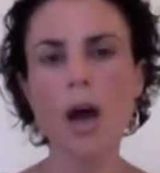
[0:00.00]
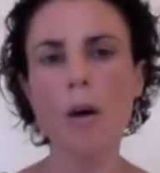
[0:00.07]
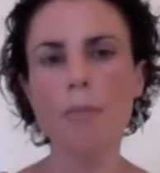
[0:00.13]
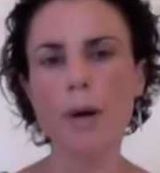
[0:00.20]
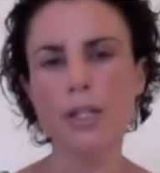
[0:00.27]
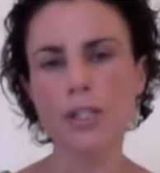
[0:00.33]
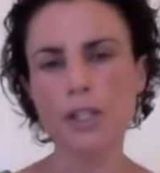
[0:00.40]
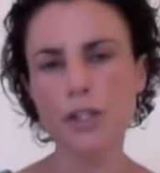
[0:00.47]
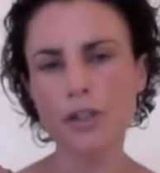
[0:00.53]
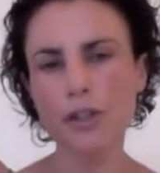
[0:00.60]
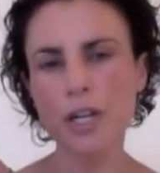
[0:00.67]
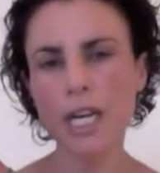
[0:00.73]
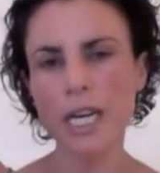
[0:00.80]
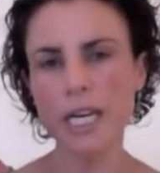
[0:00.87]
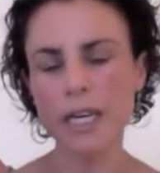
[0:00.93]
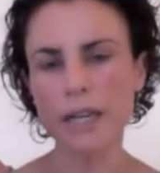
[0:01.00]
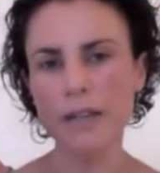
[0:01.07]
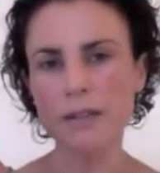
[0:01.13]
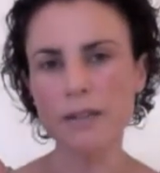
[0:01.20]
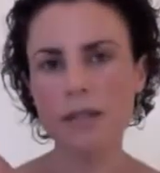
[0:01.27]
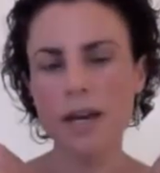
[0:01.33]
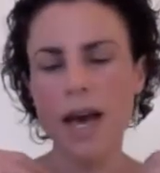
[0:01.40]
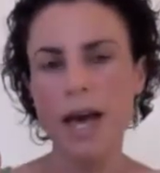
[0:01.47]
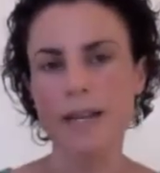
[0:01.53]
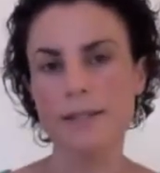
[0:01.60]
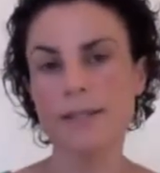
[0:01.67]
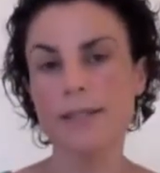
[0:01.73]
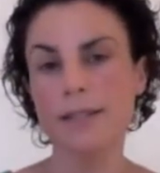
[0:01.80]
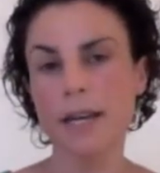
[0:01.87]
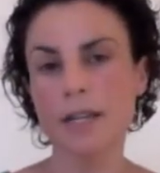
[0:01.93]
by tuning in at a
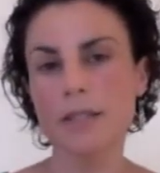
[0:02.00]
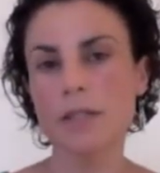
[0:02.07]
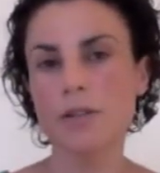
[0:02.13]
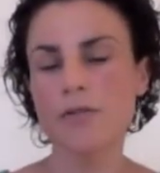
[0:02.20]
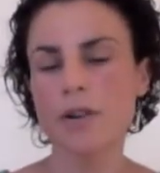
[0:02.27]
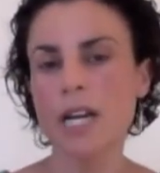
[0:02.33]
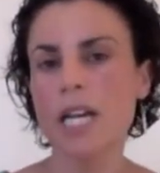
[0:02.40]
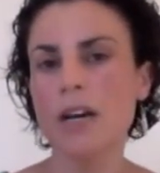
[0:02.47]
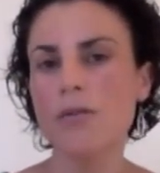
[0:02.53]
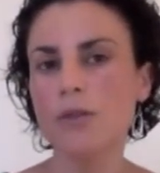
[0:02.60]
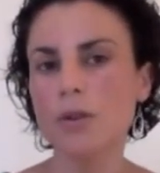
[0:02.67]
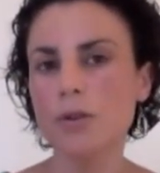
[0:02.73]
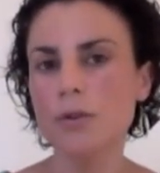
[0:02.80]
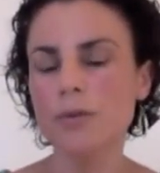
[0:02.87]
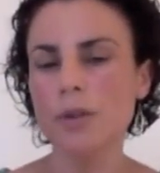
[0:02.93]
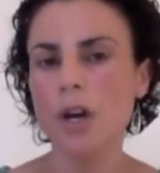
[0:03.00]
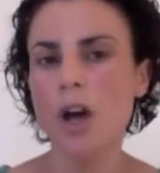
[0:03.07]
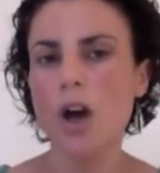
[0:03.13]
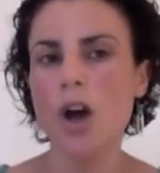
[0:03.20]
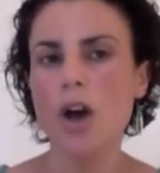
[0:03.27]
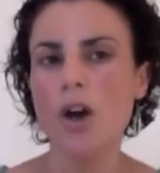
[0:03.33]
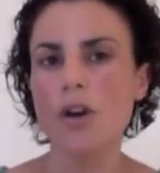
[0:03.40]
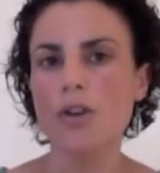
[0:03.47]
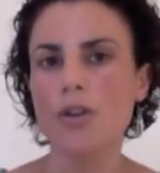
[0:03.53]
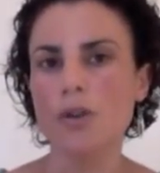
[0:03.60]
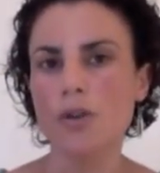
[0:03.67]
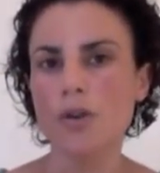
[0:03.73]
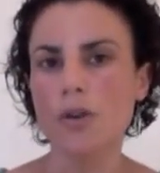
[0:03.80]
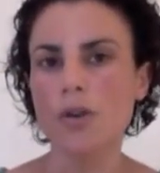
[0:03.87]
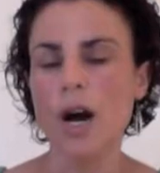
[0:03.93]
sensory level,
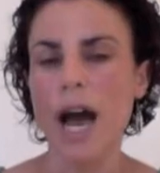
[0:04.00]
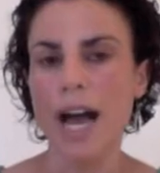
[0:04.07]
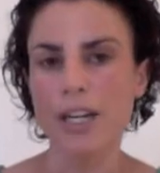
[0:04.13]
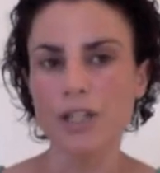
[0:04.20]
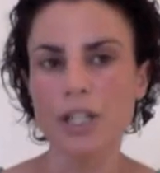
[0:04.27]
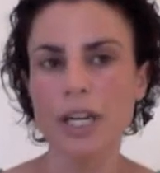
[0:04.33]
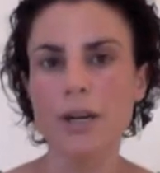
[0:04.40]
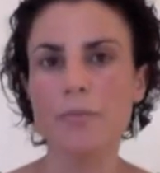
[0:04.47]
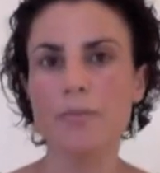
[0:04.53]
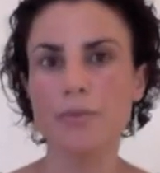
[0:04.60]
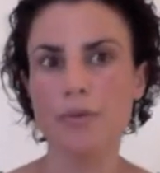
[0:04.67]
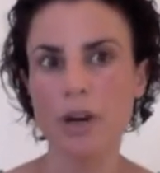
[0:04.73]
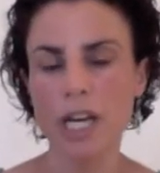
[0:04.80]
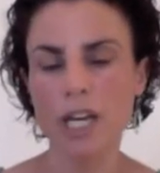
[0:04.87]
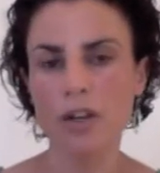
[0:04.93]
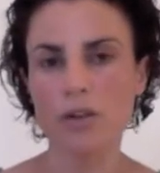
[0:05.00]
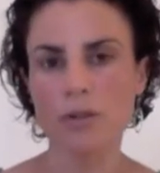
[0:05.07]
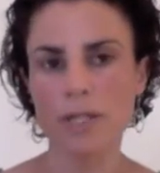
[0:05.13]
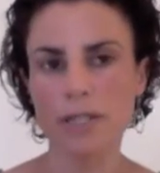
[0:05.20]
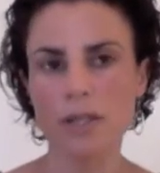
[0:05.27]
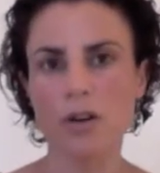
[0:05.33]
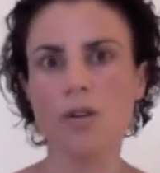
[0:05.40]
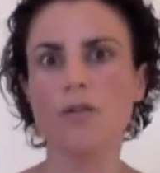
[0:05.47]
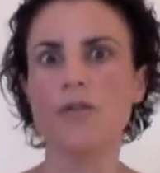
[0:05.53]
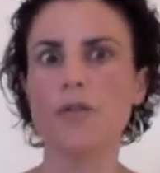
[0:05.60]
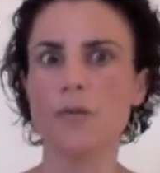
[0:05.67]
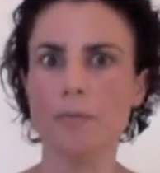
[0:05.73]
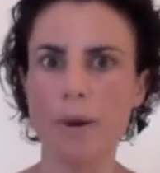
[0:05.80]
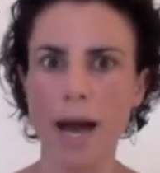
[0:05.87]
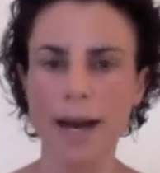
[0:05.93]
you're actually bringing yourself
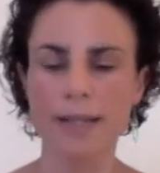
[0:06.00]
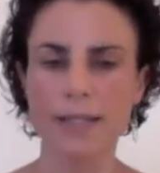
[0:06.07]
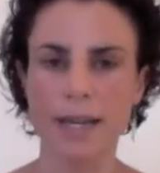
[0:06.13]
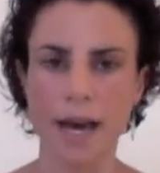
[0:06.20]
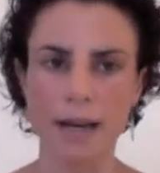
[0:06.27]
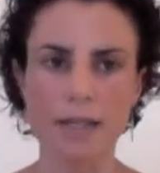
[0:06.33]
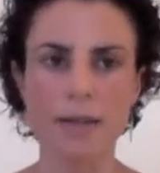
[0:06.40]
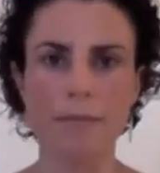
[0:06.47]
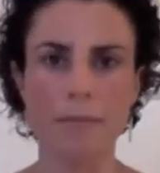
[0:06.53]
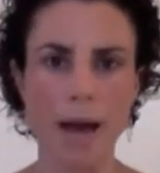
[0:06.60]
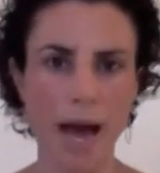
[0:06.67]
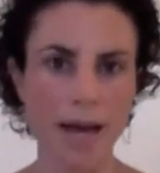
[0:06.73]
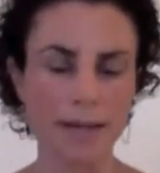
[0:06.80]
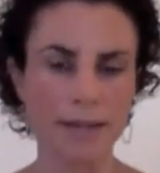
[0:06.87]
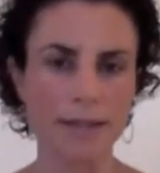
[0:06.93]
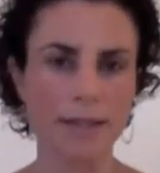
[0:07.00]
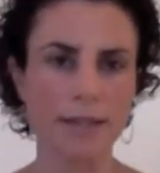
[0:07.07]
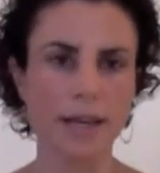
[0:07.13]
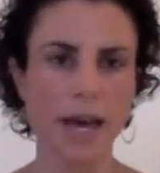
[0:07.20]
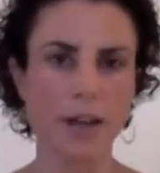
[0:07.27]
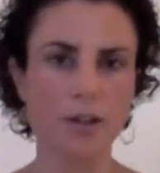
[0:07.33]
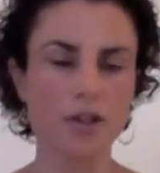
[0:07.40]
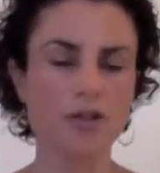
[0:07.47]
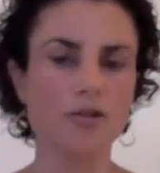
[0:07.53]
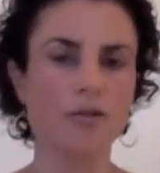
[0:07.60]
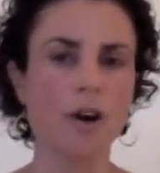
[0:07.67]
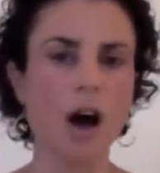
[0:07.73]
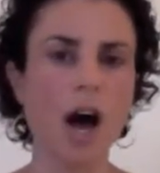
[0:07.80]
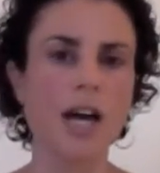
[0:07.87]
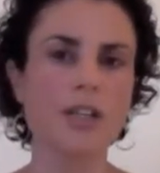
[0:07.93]
back down to base and
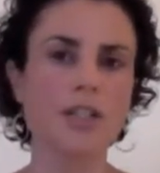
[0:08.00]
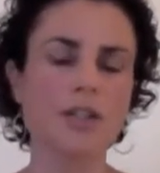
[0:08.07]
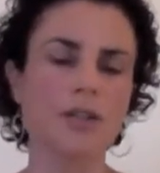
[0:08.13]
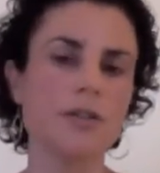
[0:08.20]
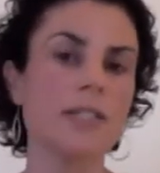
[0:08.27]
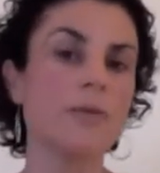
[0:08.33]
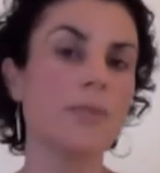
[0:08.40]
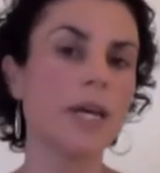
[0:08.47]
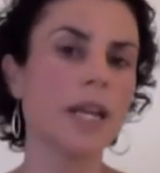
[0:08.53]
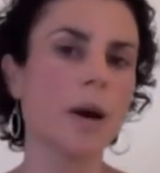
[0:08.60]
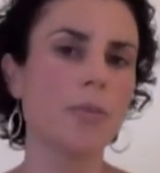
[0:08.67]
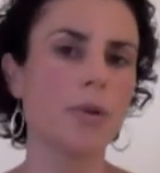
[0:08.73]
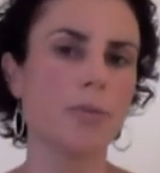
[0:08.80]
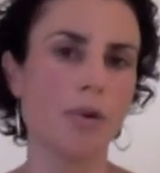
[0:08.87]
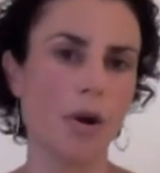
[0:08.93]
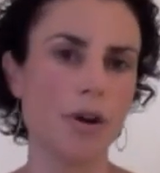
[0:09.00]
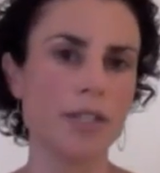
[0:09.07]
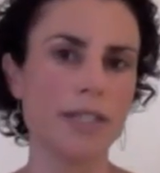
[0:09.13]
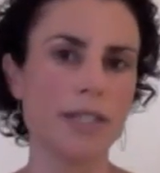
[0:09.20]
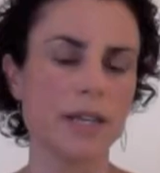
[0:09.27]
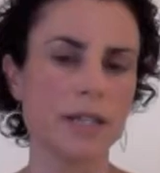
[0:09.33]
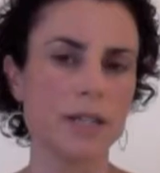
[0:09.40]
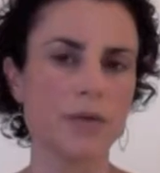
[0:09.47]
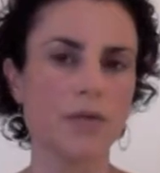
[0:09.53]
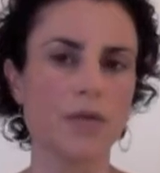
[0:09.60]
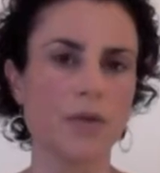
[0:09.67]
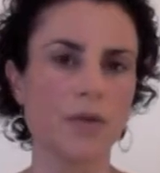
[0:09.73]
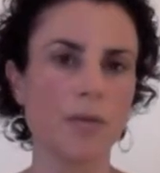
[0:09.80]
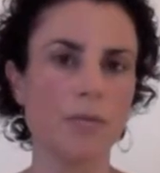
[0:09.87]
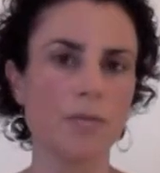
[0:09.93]
trying to speed up the process
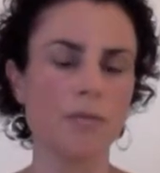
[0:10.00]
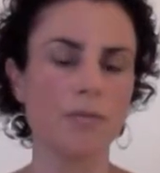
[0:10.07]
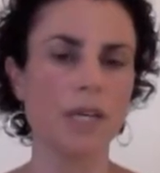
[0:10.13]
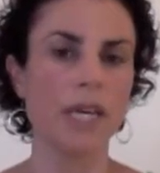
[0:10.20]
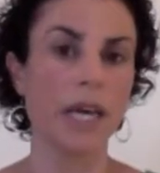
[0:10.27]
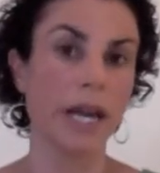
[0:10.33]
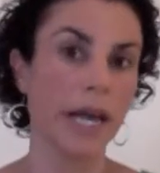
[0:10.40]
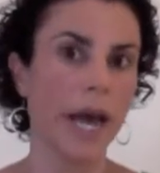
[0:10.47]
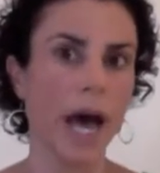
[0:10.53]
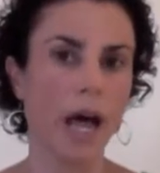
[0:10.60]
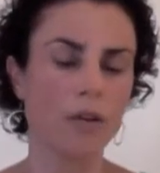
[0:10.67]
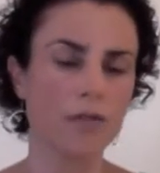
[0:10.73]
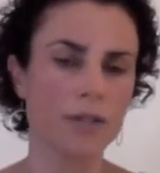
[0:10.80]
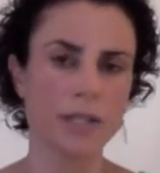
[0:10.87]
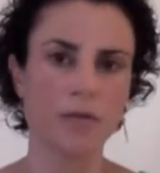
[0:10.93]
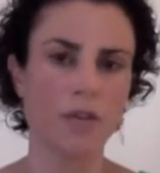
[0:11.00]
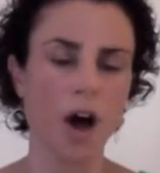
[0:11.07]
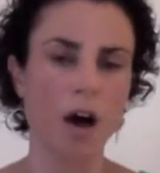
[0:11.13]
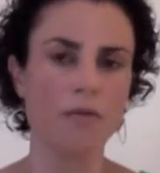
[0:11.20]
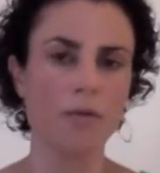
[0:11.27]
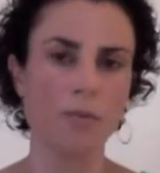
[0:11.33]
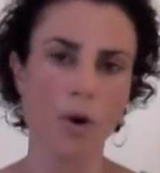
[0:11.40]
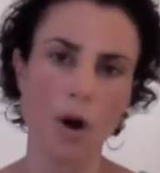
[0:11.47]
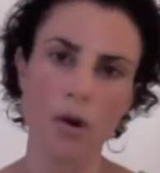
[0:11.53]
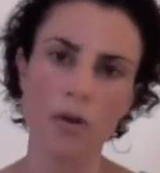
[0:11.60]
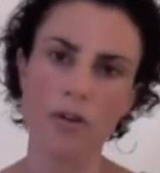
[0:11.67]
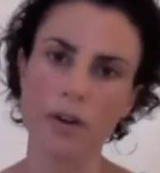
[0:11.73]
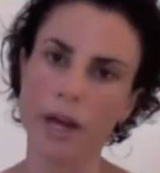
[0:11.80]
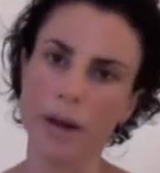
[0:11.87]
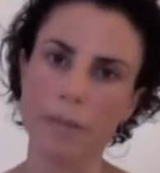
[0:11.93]
from getting out of survival mode
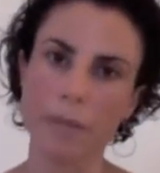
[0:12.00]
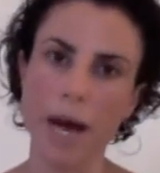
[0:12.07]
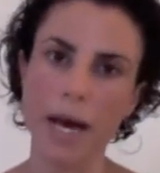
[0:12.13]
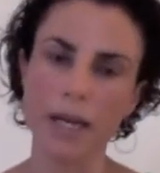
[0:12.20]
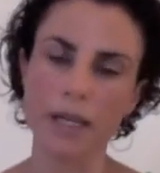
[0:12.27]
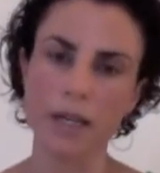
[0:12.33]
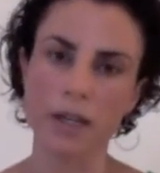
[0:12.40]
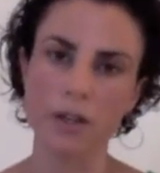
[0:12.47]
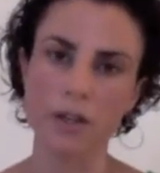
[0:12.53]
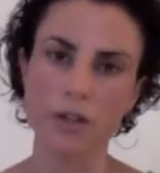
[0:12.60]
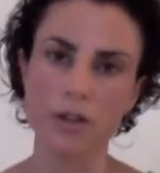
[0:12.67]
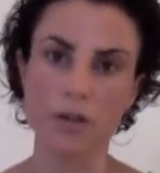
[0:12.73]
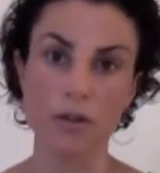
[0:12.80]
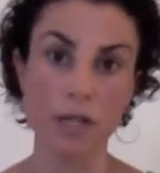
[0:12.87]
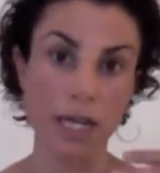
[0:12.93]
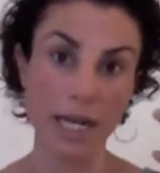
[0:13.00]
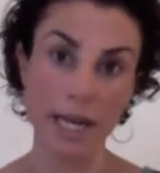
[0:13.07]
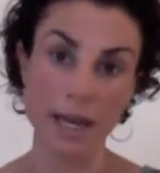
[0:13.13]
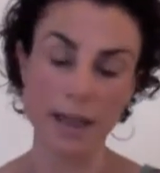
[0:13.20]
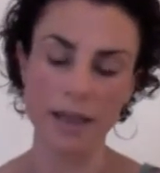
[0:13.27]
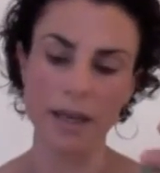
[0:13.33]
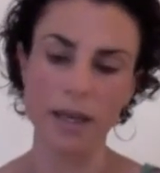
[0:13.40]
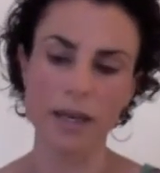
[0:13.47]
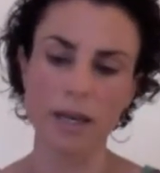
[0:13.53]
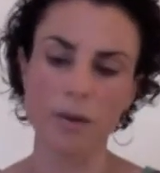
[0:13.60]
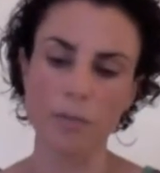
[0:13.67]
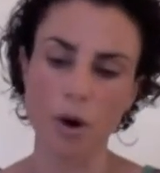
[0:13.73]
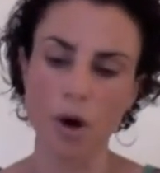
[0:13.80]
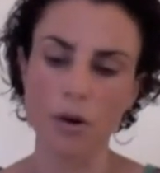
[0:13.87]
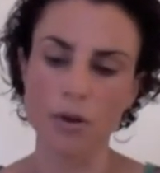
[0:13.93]
and back into clear thinking
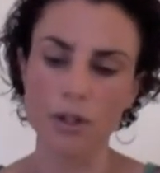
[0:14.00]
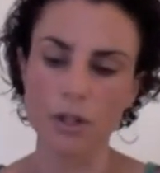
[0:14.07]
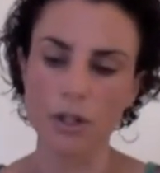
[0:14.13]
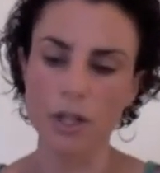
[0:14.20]
mode.